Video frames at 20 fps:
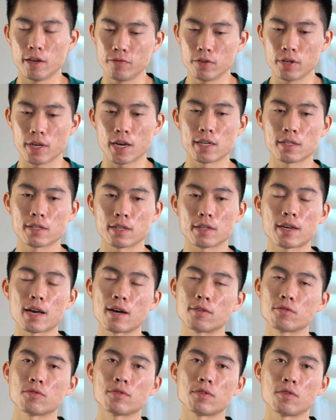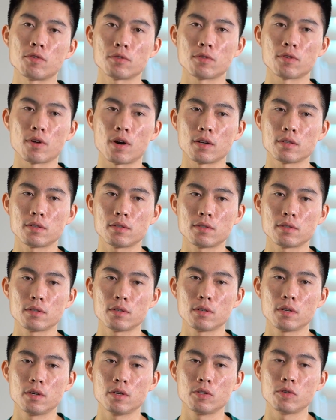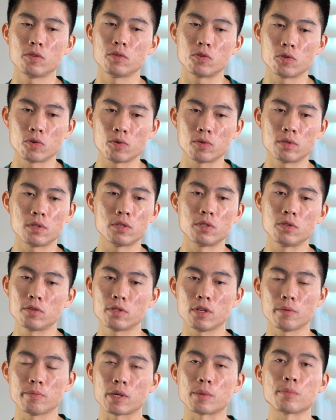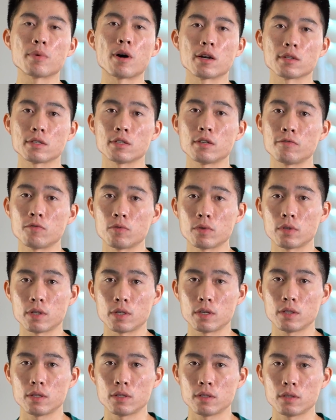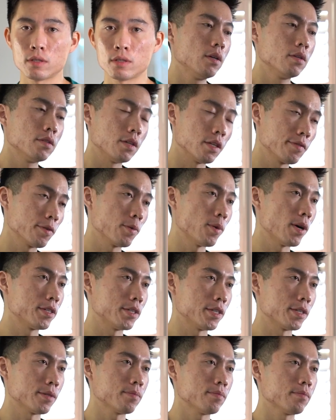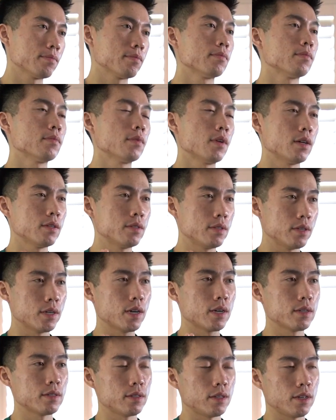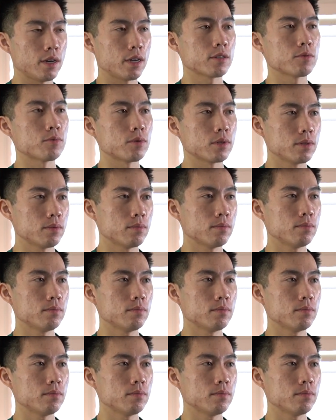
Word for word: if you guys encounter those thoughts, you choose to do something positive with it. Thanks for watching. I'll see you guys in the next one.